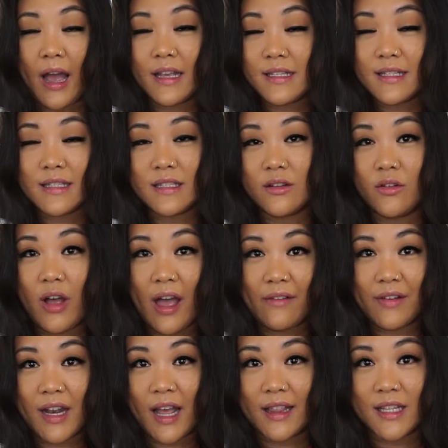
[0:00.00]
I still
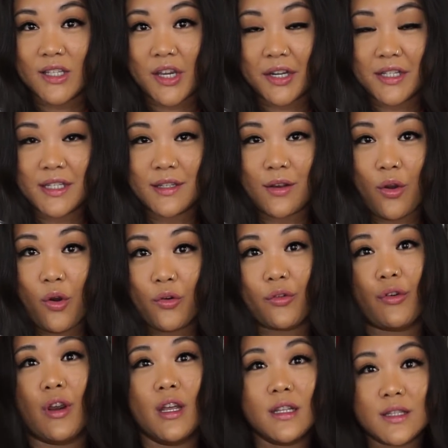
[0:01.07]
haven't had the chance to go
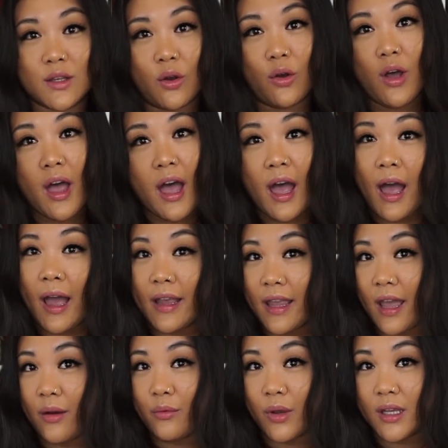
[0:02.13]
over it, so I
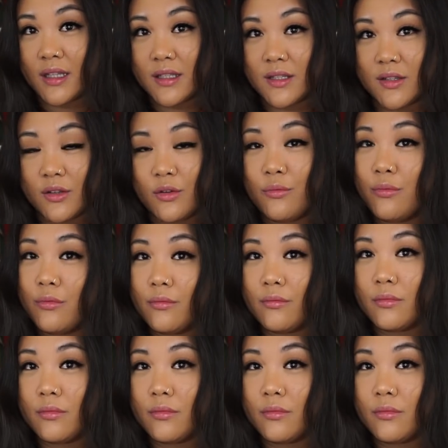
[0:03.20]
can't wait to.